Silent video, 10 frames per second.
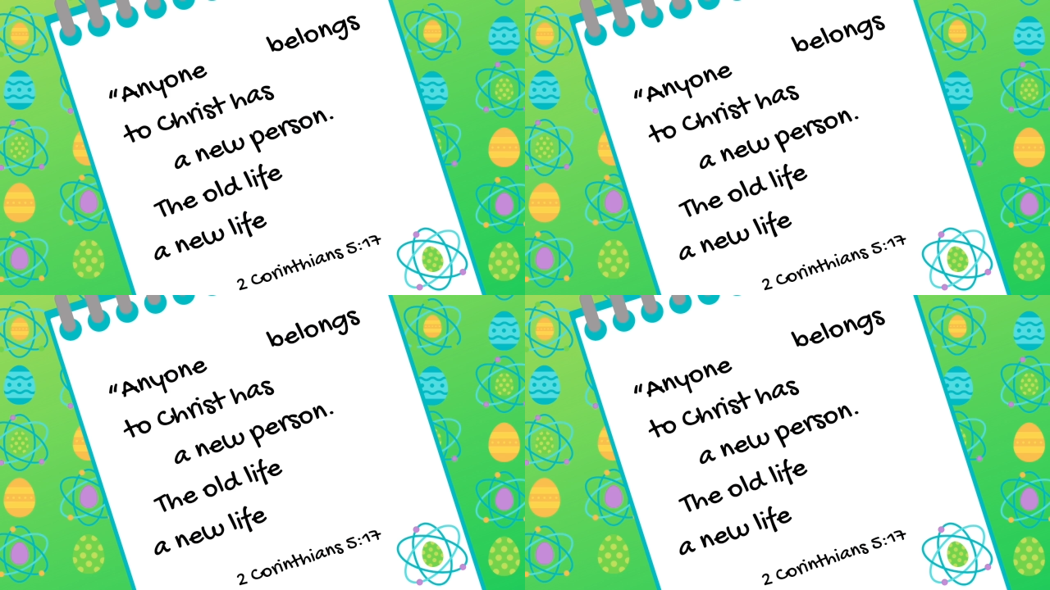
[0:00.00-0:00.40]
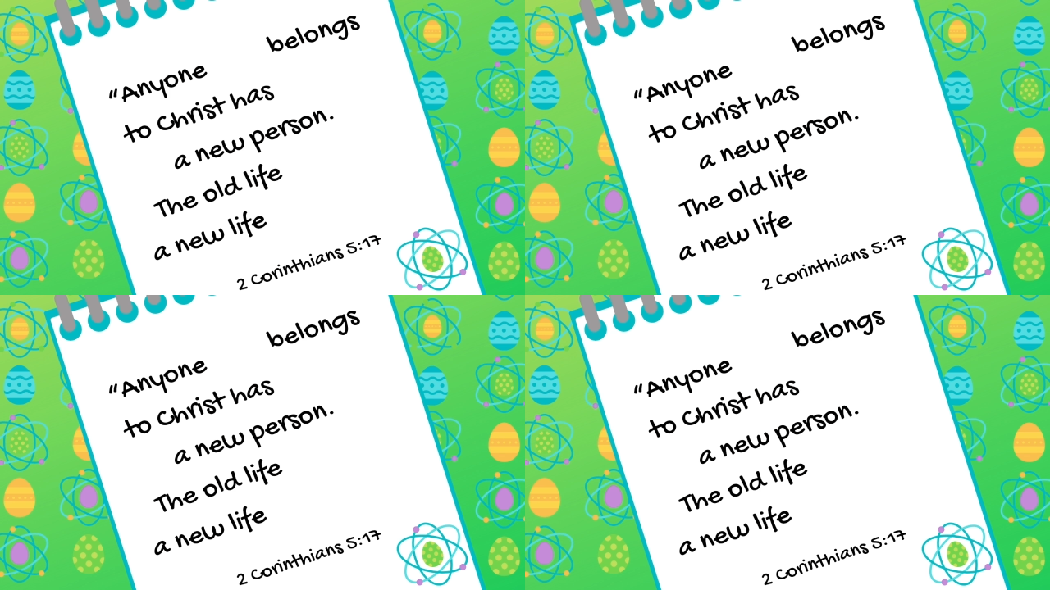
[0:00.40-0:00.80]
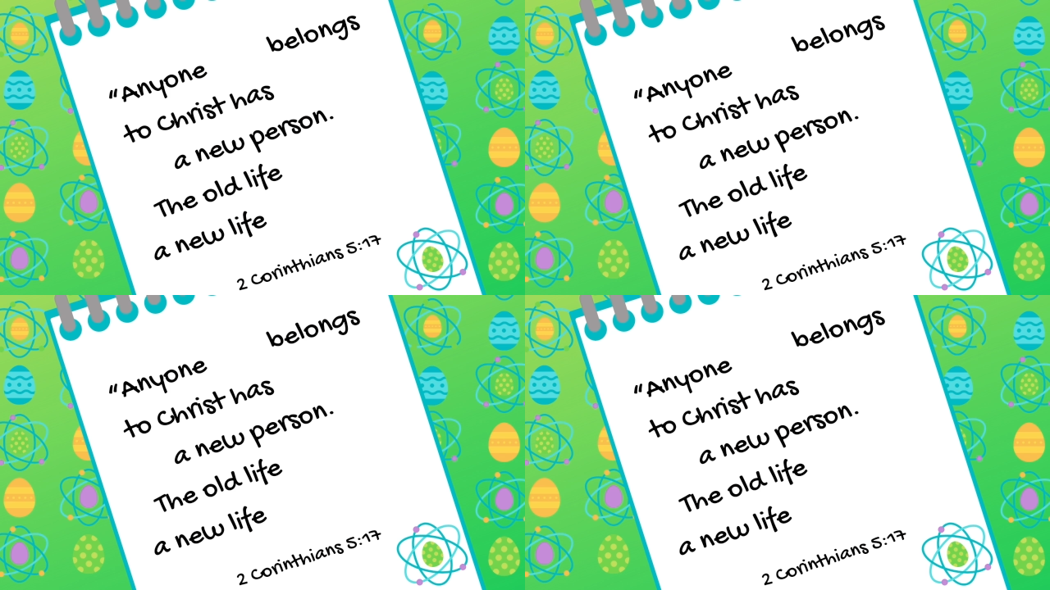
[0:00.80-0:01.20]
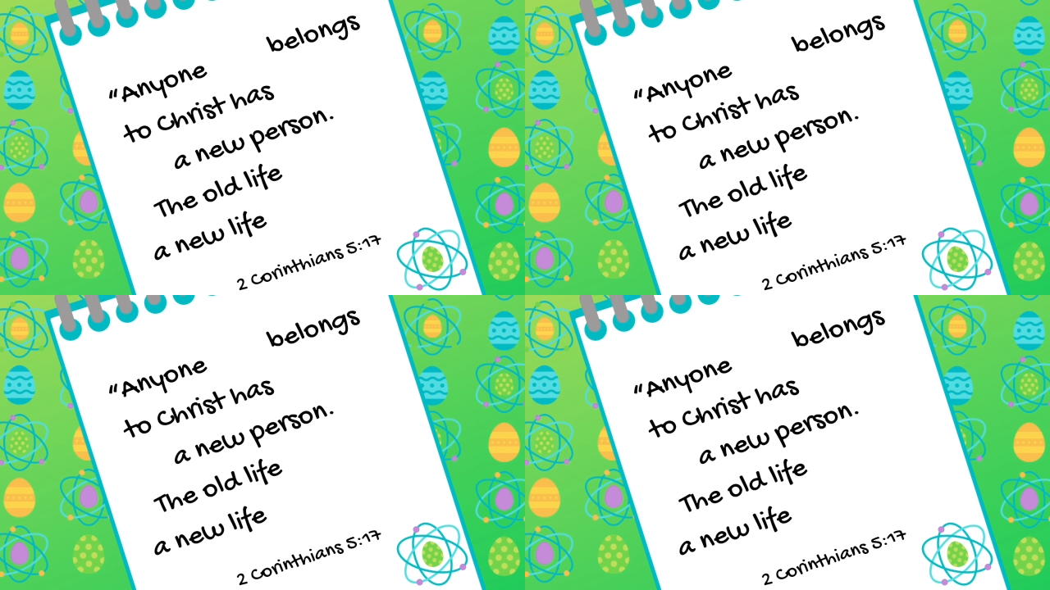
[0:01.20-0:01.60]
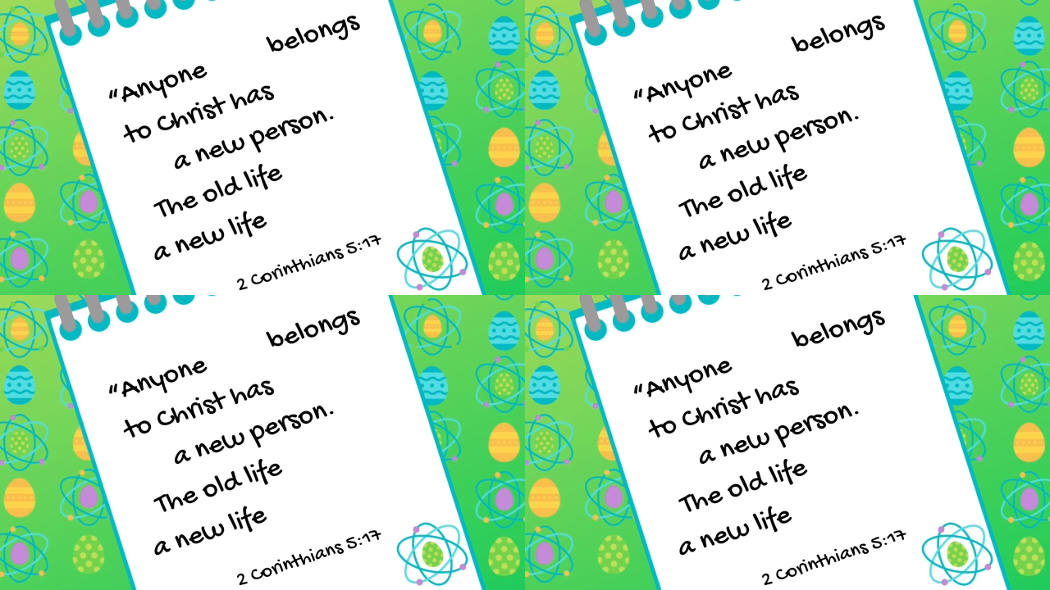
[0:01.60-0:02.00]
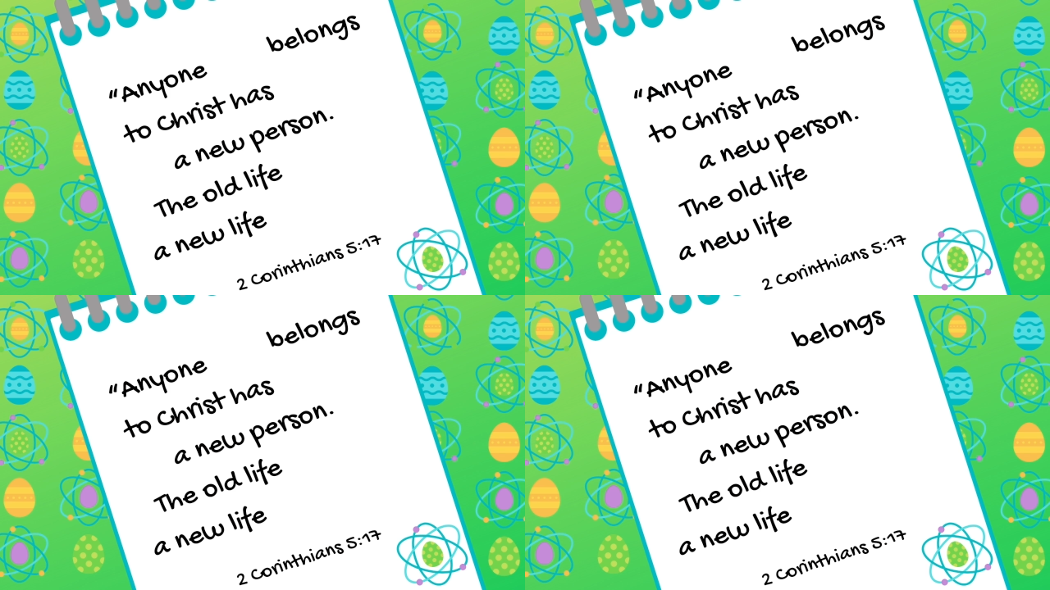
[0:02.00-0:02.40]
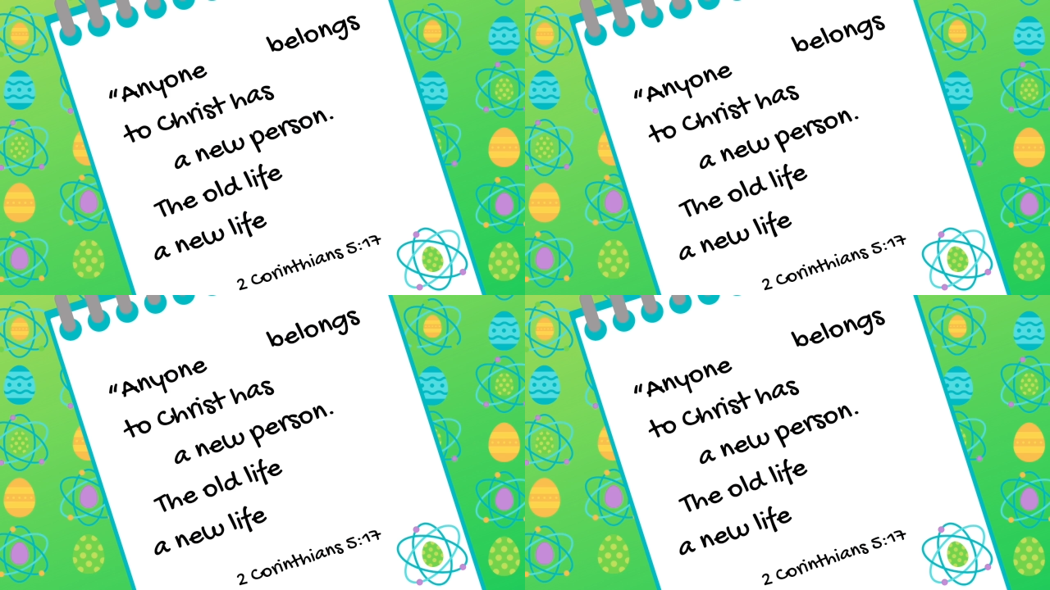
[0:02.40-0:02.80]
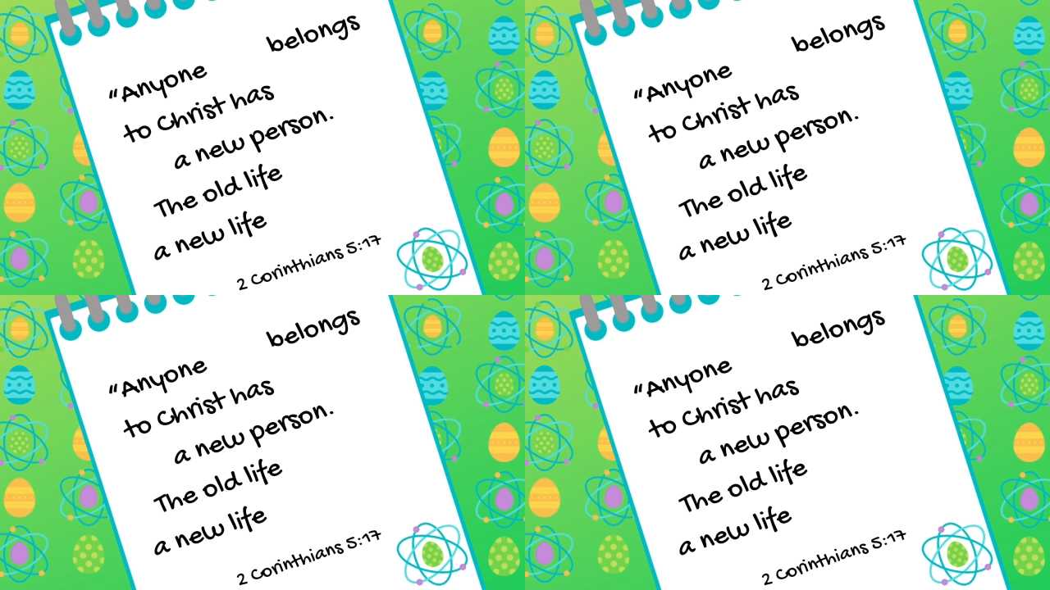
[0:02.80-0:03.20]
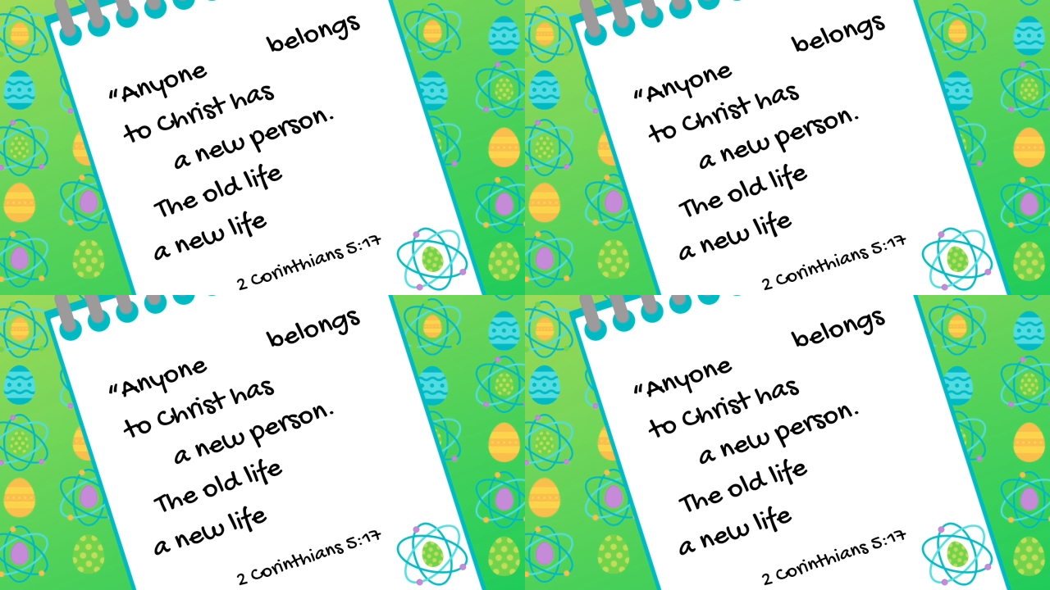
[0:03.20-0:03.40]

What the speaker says: Nobody's mouth can be seen.